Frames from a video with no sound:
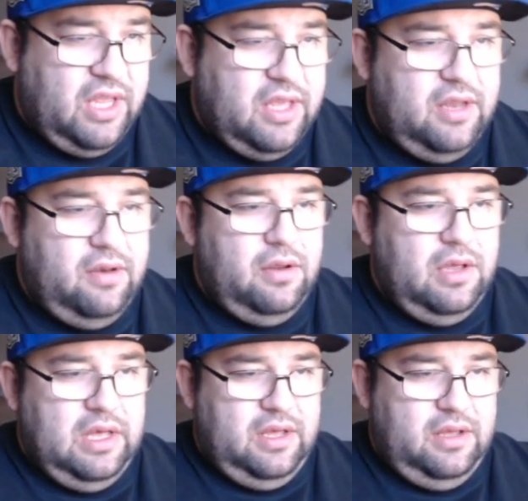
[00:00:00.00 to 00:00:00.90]
good
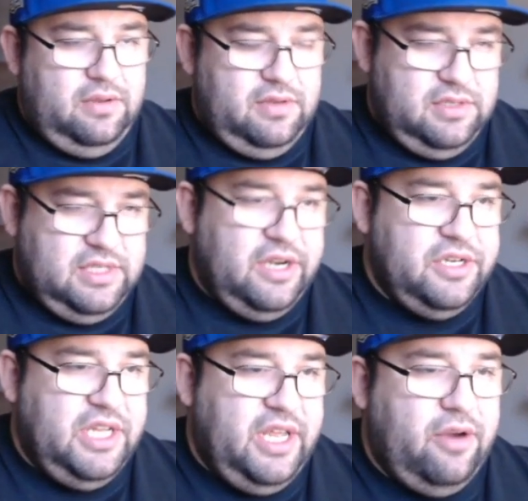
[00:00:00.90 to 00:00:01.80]

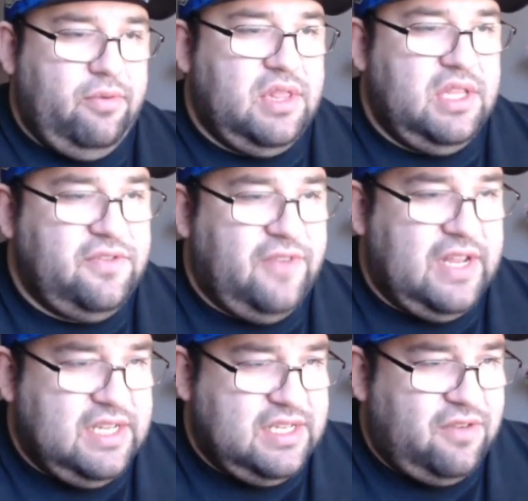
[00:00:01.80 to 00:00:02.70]
synergy here with these
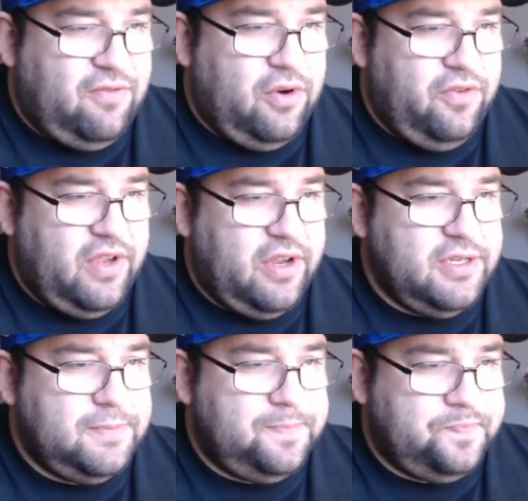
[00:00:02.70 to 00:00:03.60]
Fantastic Four
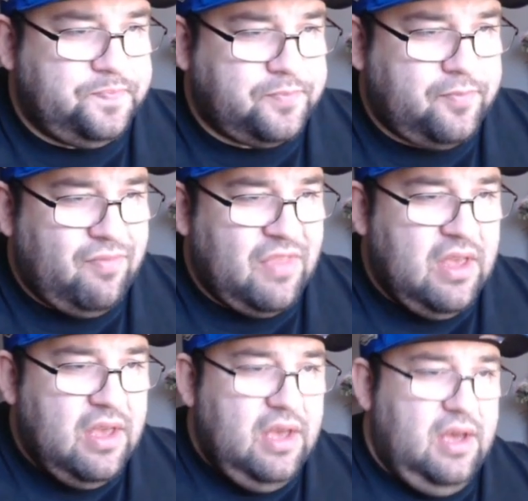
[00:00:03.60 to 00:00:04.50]
figures.
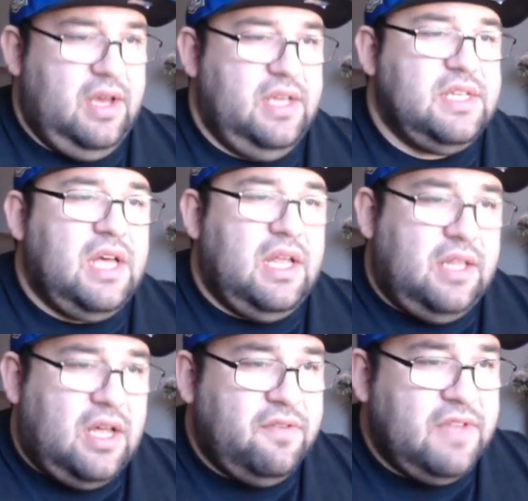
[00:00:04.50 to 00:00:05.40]
He's got a
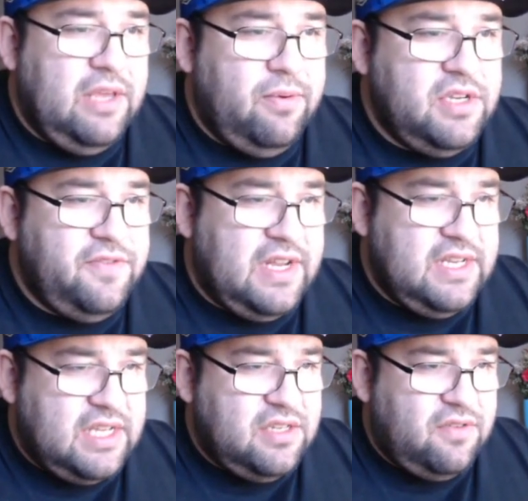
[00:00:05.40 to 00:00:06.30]
lot of keywords:
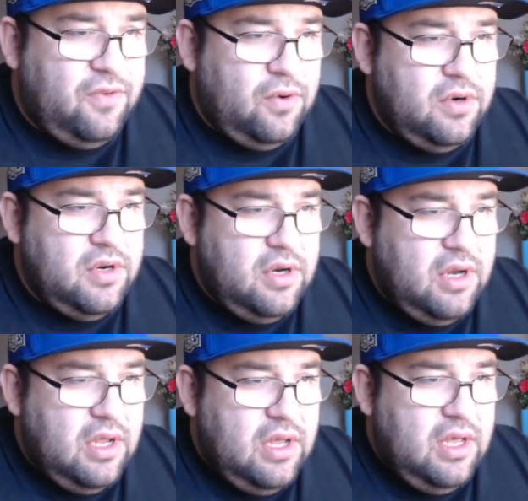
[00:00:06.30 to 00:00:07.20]
Fantastic Four,
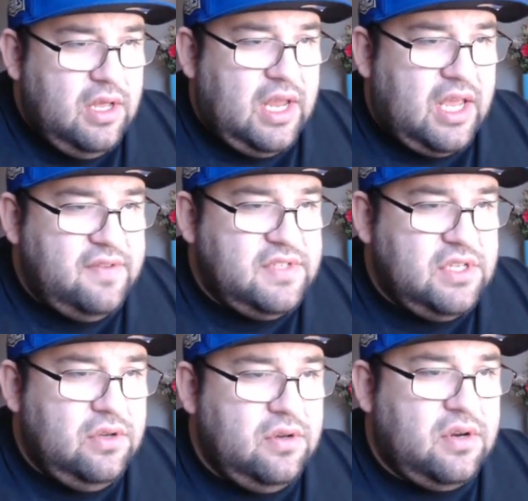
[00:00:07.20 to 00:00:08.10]
Negative
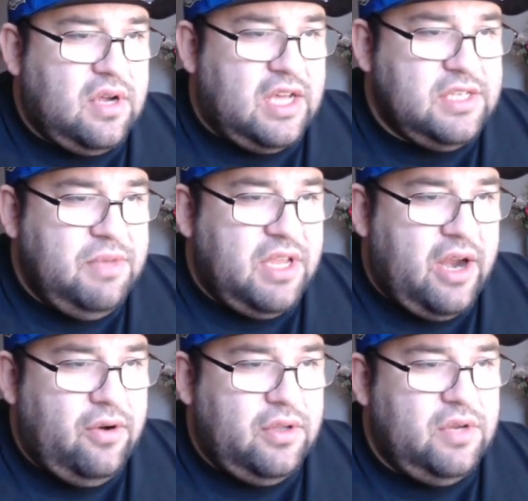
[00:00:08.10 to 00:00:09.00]
Zone, Cosmic,
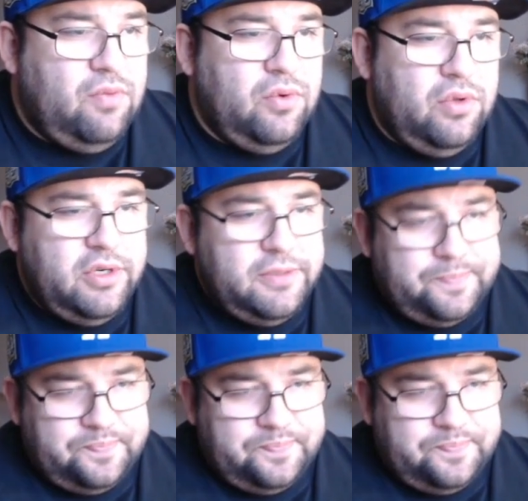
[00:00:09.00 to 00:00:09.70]
Herald, and Ruler.